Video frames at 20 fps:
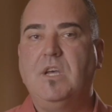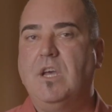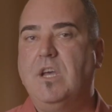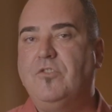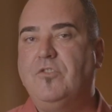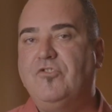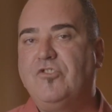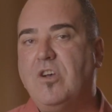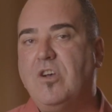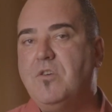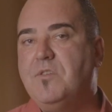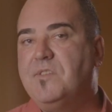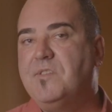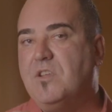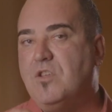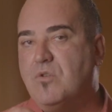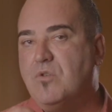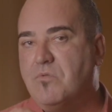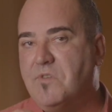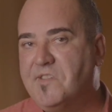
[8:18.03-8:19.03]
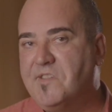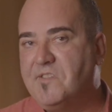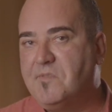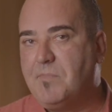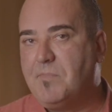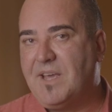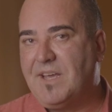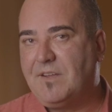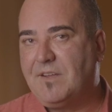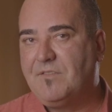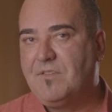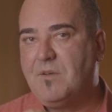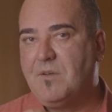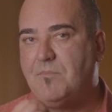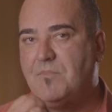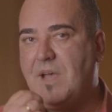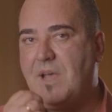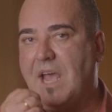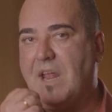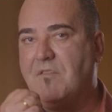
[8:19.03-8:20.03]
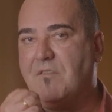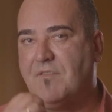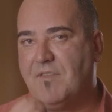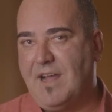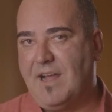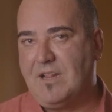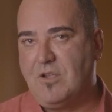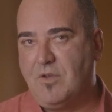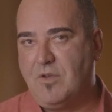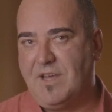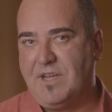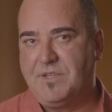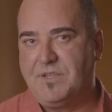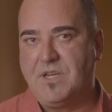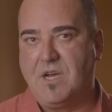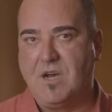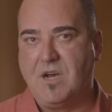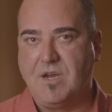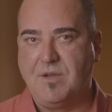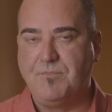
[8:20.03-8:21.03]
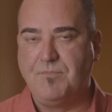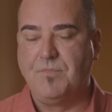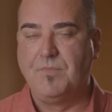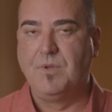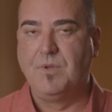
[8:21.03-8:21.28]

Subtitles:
It shows that you respect them and value their time.